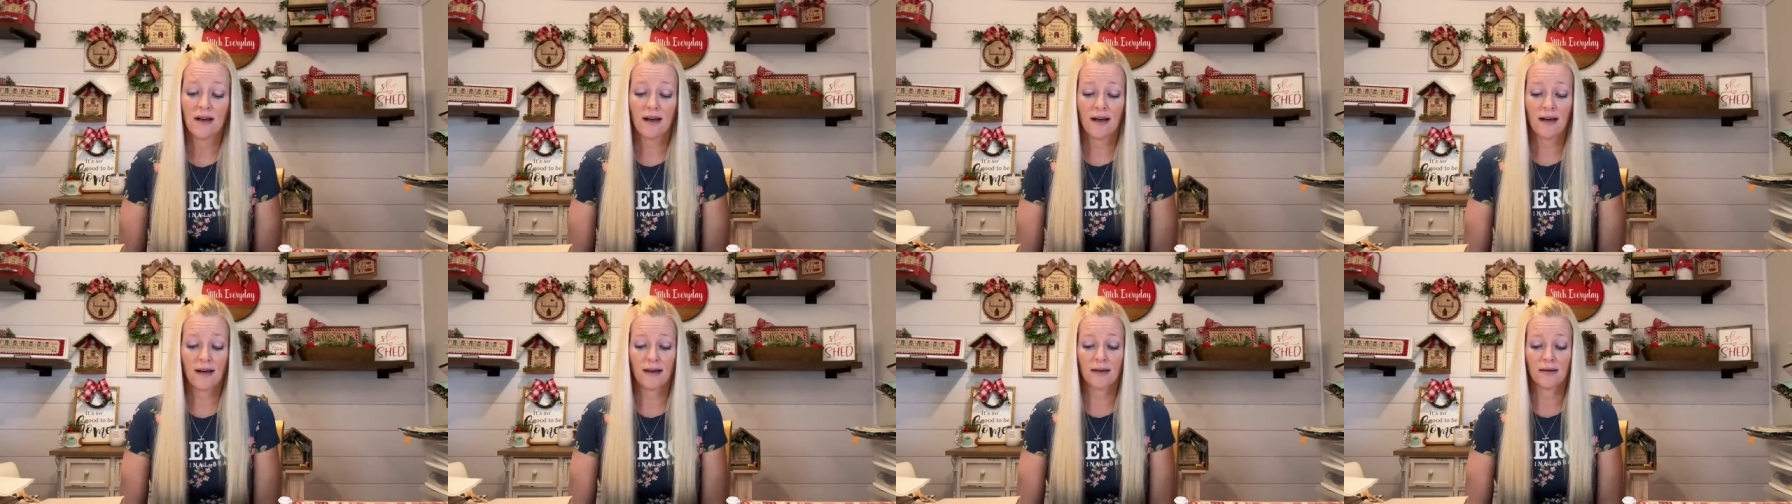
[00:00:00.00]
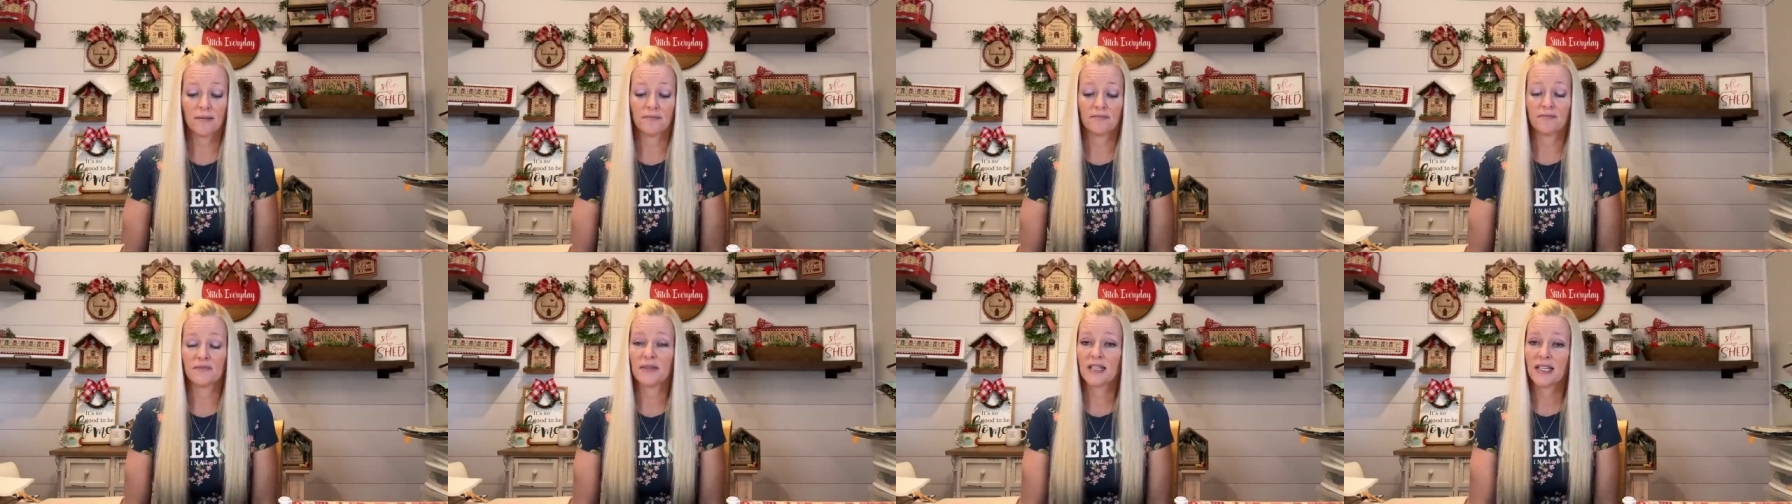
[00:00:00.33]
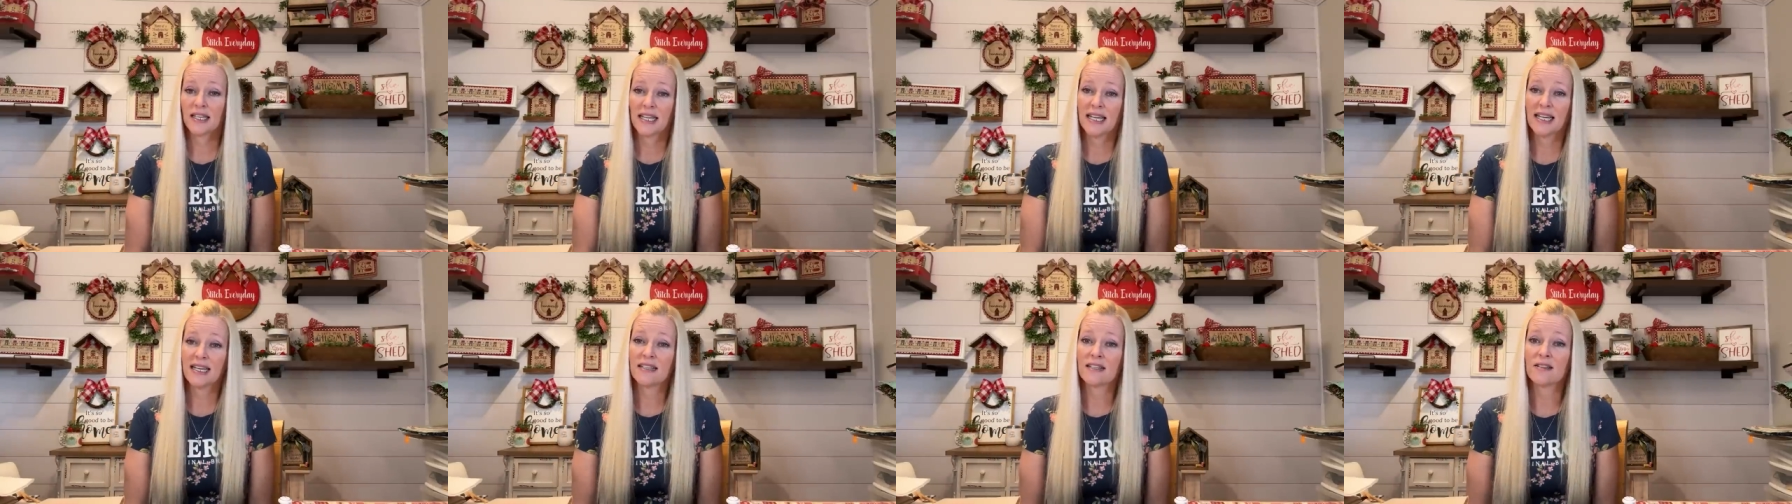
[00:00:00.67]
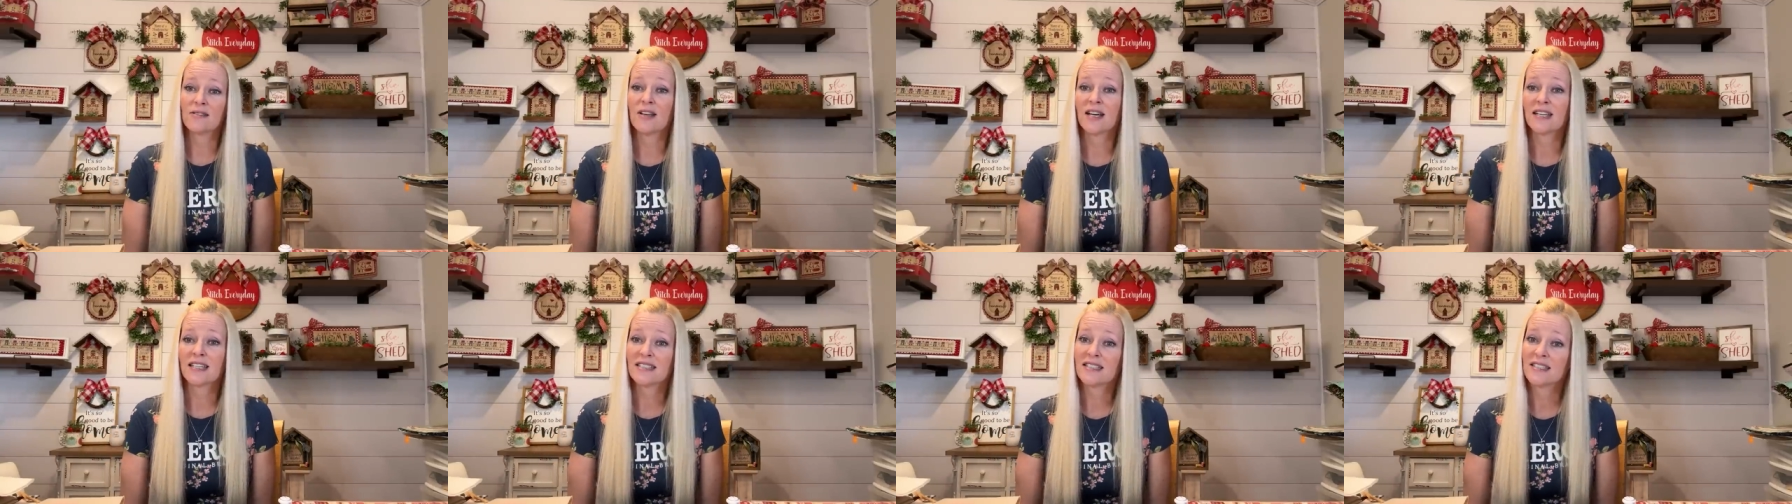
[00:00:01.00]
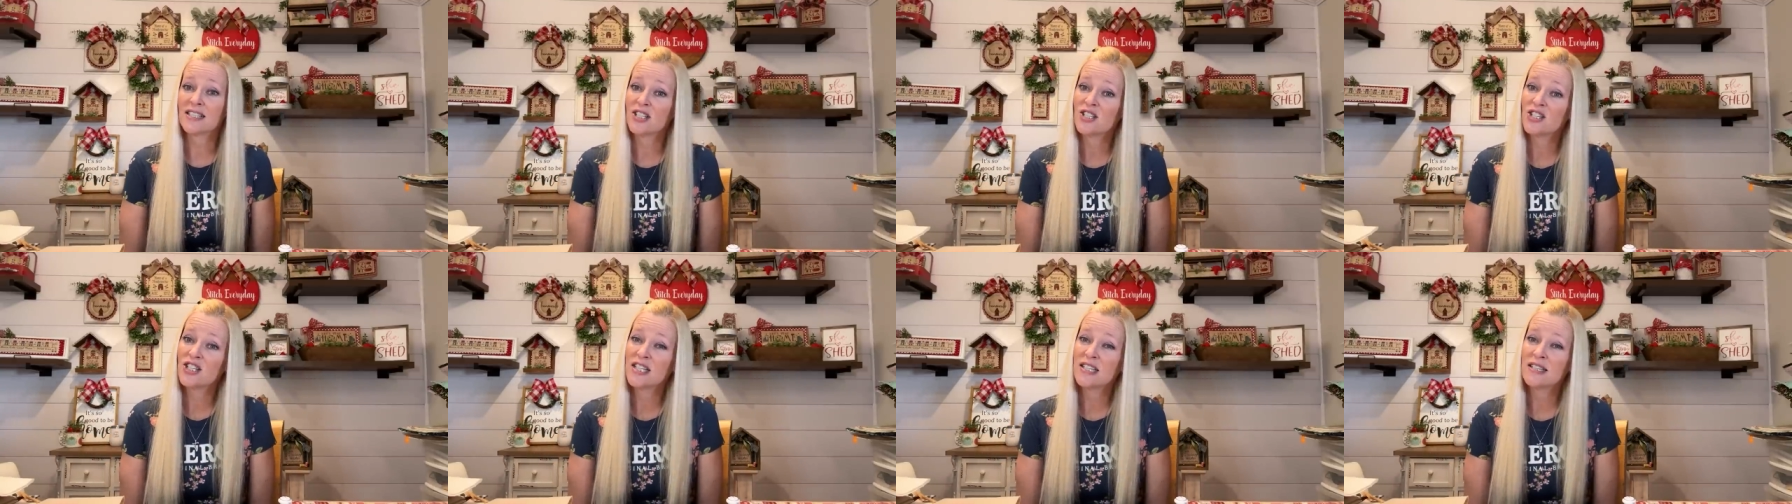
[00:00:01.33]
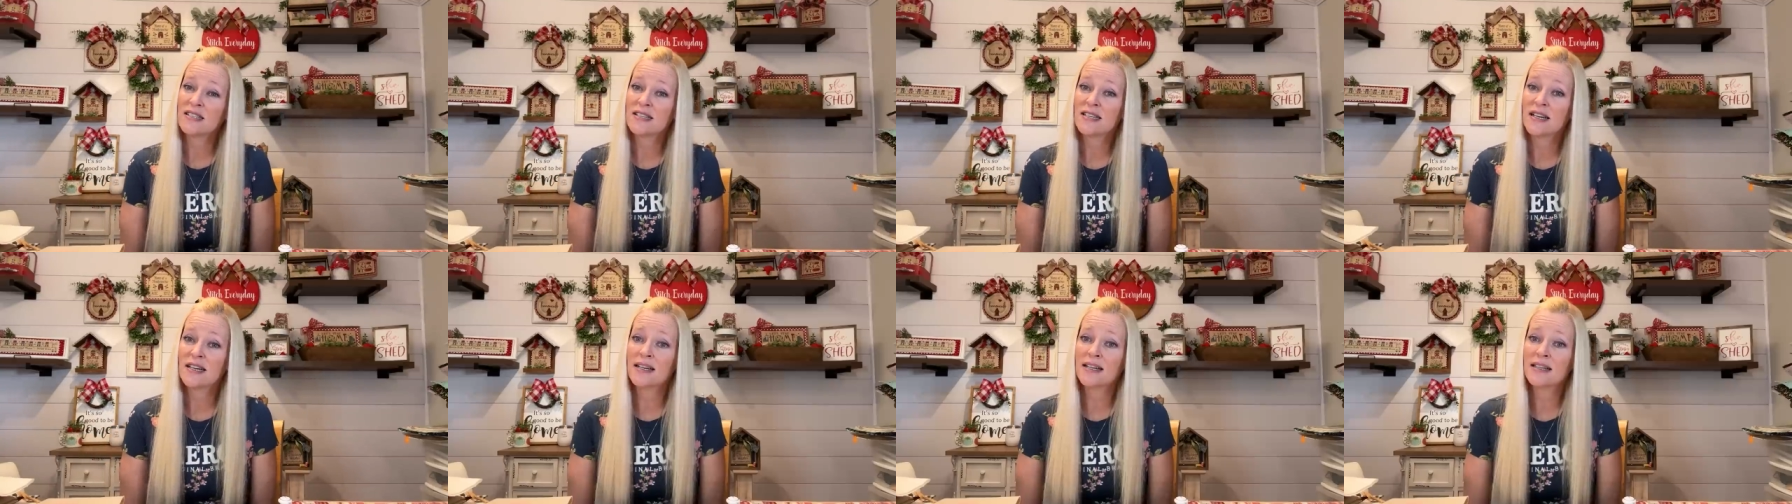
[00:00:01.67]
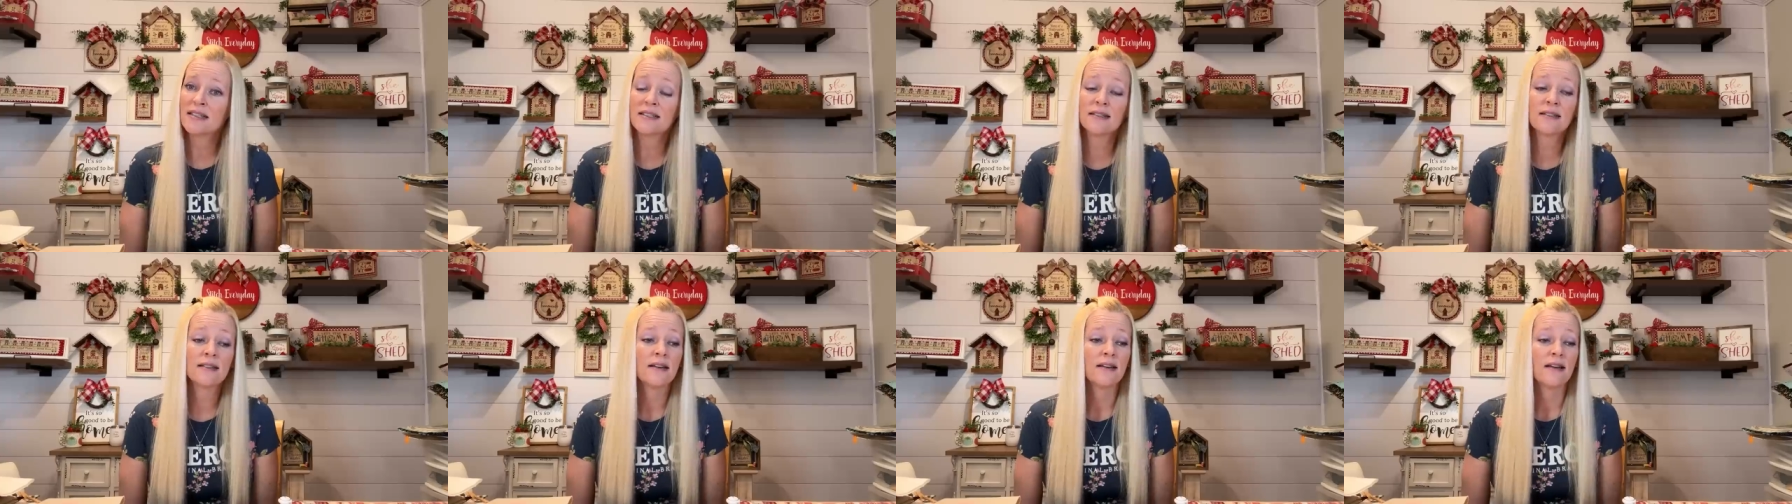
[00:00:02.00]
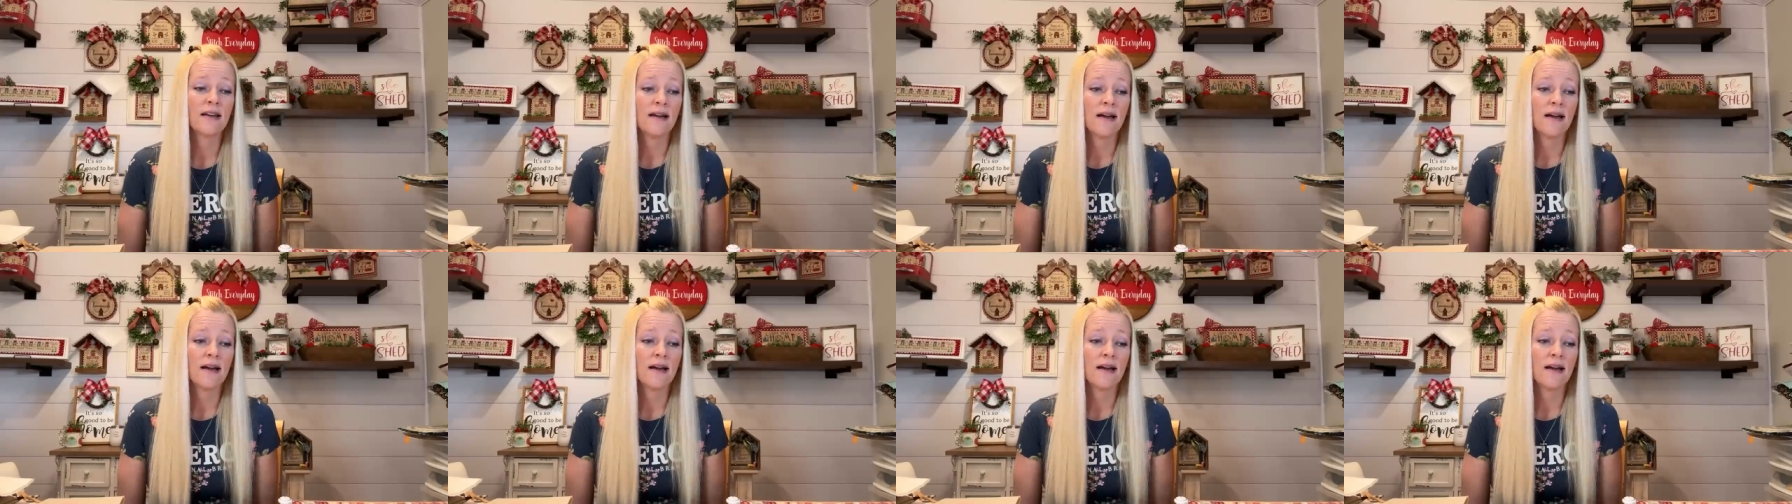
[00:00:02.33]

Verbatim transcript: um, and getting a lot of stitching done